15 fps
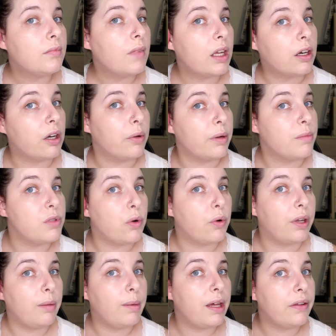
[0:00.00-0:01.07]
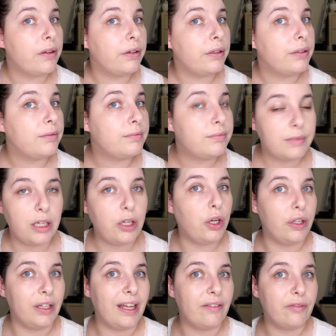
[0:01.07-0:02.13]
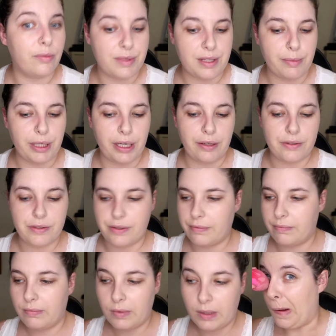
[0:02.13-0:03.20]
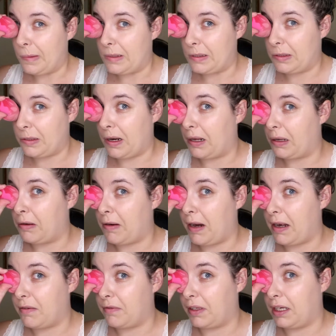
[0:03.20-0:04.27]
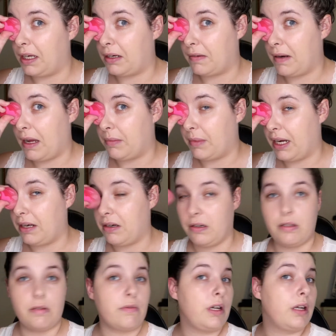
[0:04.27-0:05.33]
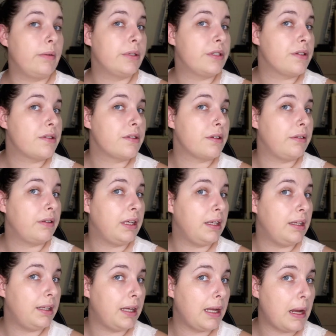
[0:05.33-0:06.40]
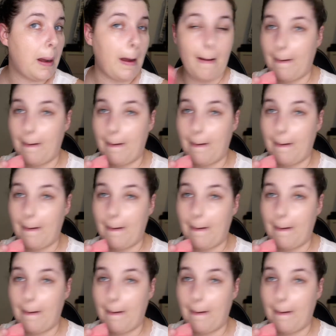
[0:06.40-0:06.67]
I don't know what I'm talking about though. I heard that from someone else. I'm just trying to creatively get around my nose ring, which is still healing.